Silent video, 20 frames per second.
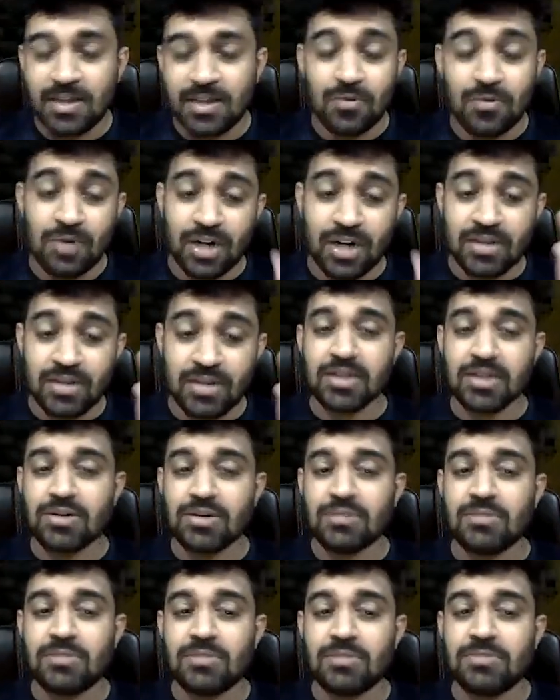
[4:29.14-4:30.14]
One thing to
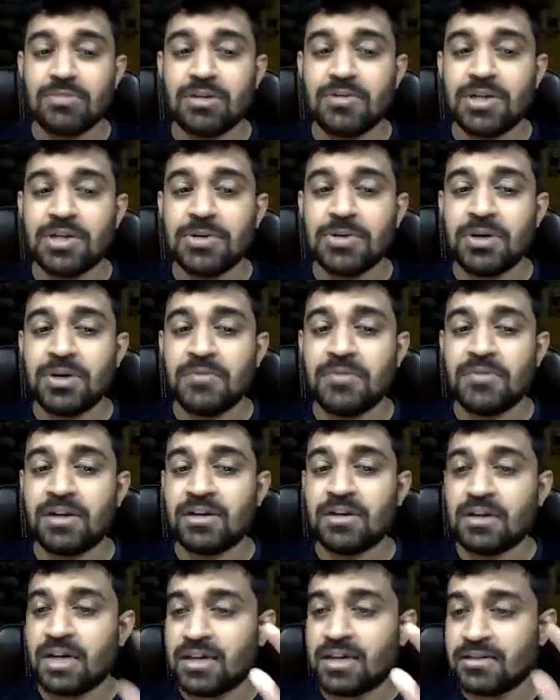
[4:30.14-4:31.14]
remember when you defend
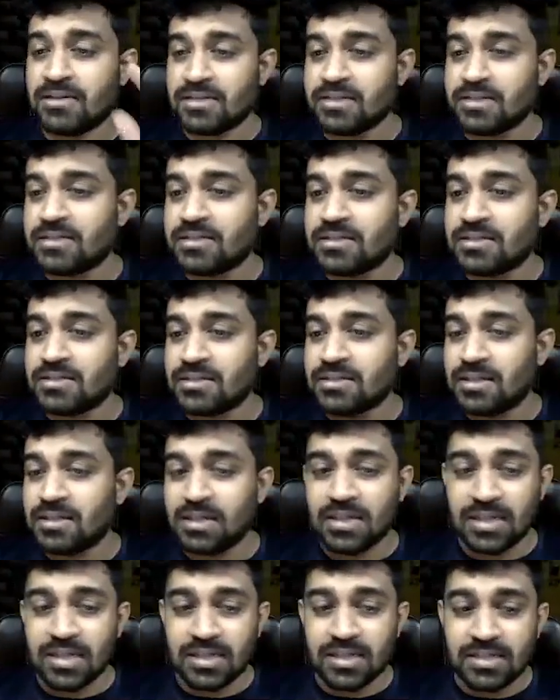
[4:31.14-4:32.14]
it like this
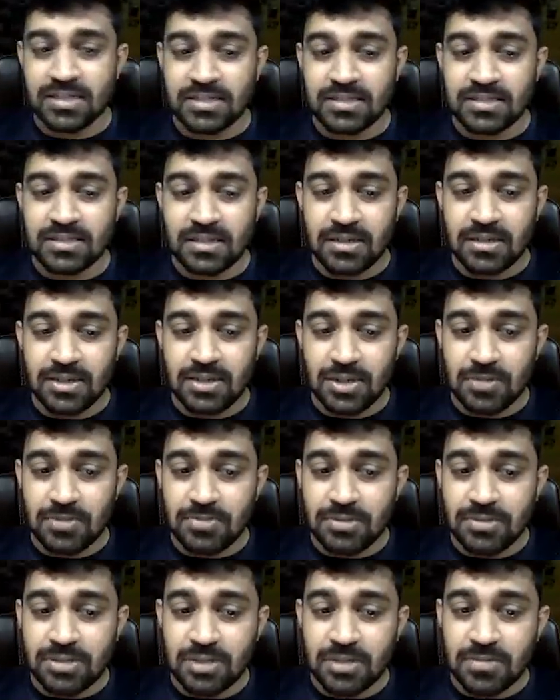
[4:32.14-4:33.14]
is your
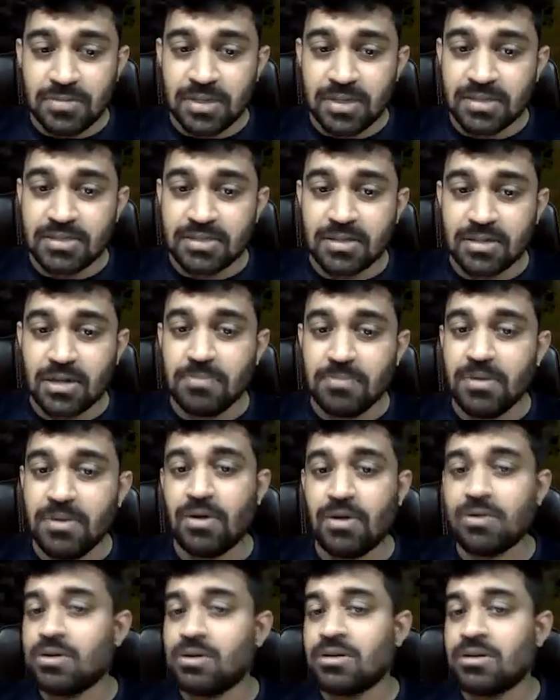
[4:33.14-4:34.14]
bishop does not
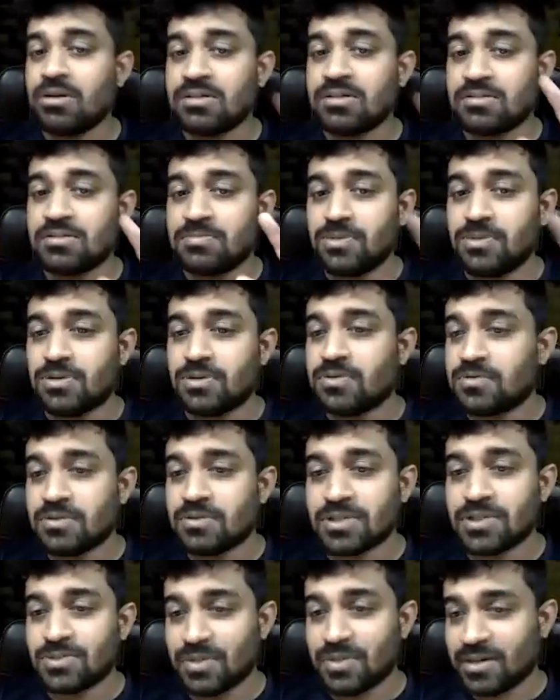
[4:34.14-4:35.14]
belong on this
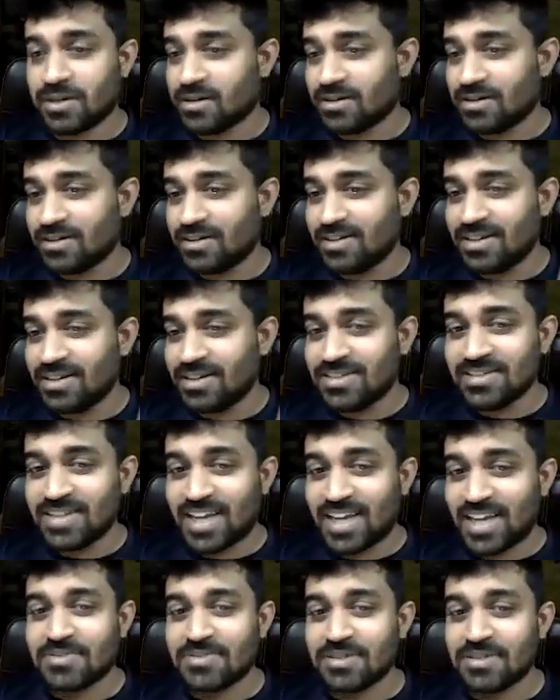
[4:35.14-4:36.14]
beautiful square. It's a
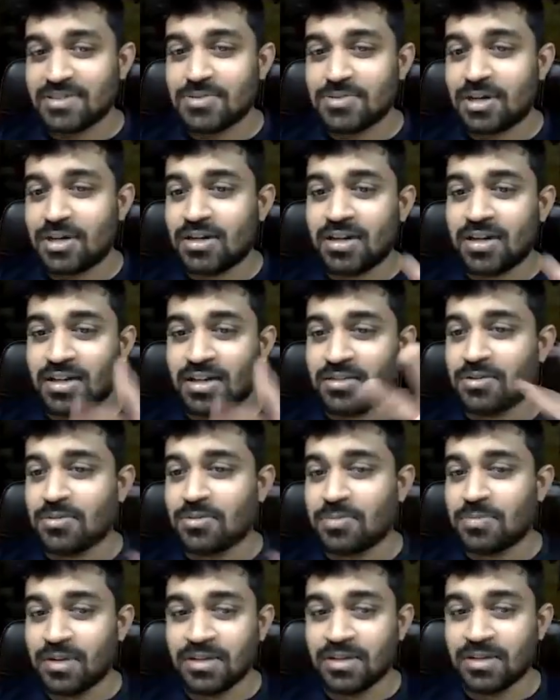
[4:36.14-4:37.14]
natural square in other
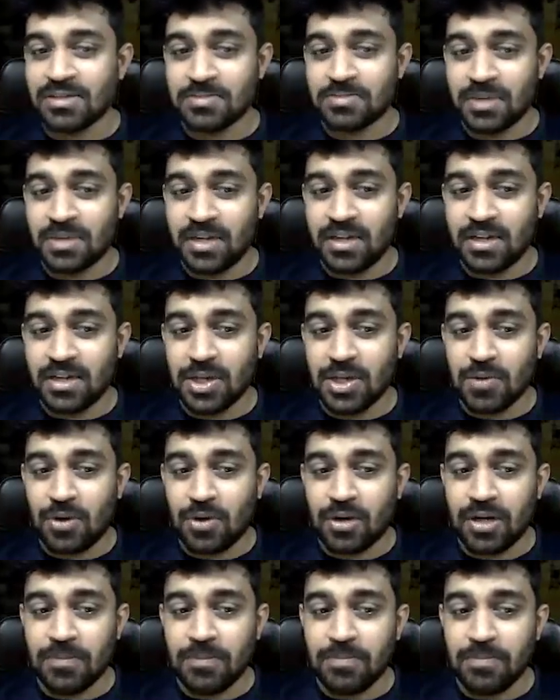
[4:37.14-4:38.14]
openings, but here you
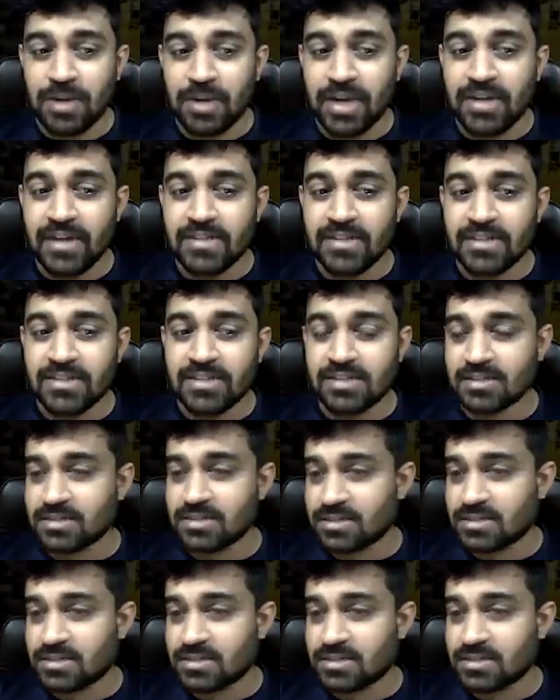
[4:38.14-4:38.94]
already played g6,